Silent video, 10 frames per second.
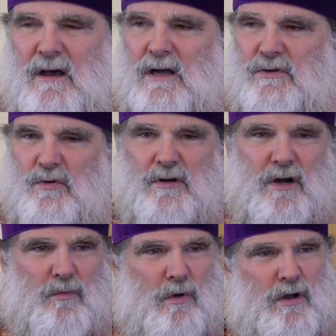adorn
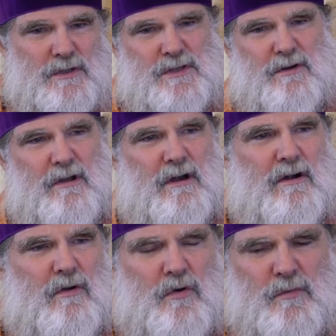our walls are in
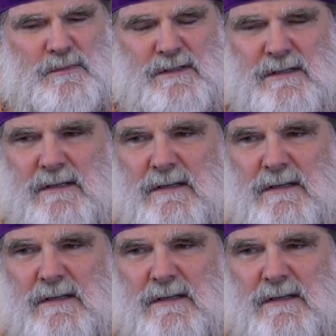our homes,